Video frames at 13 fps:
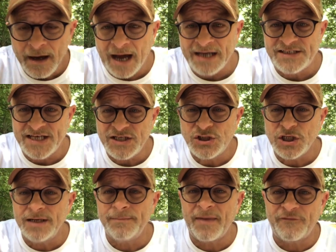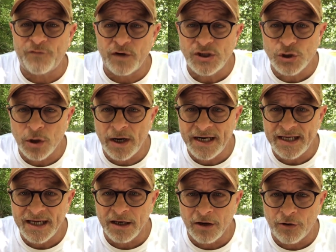I teach it in my free
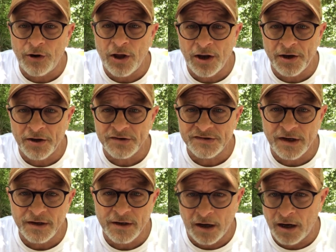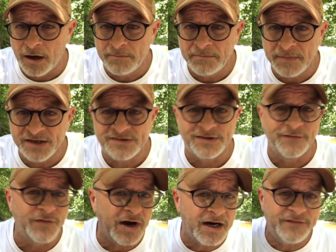training at learnhotdogs.com. It's the
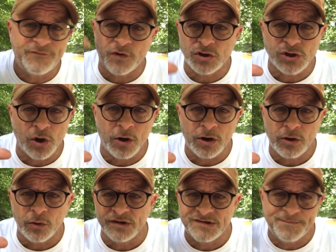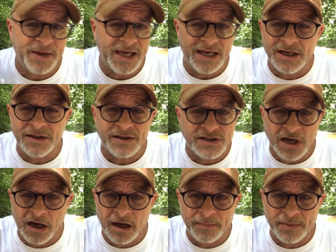very first article. It's pinned to the
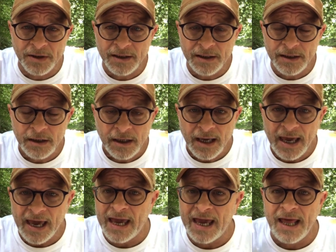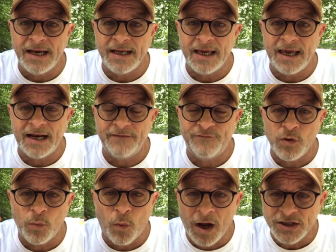top and, and if you
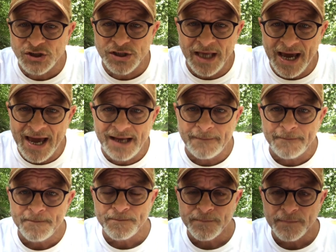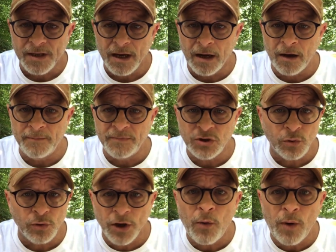watch that, um,
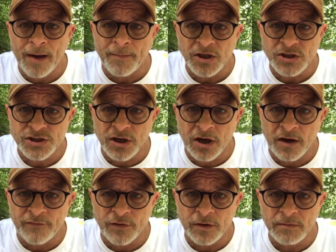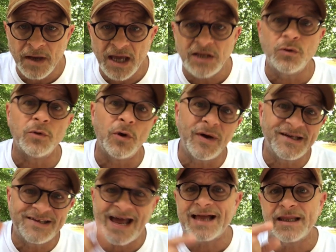you'll know how much to offer and you'll know
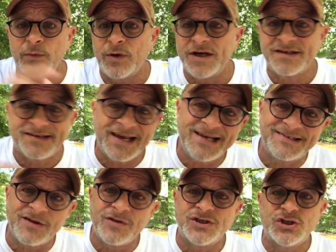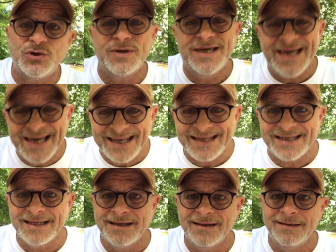exactly what to say so that you get
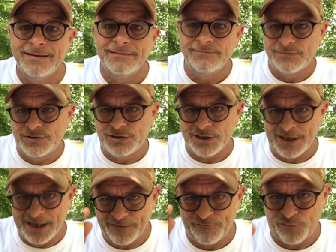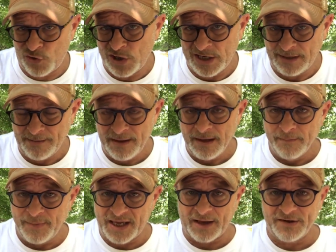to get free.
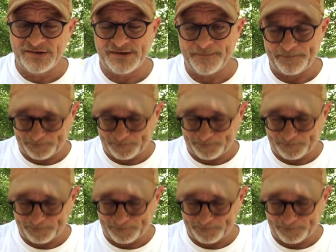Because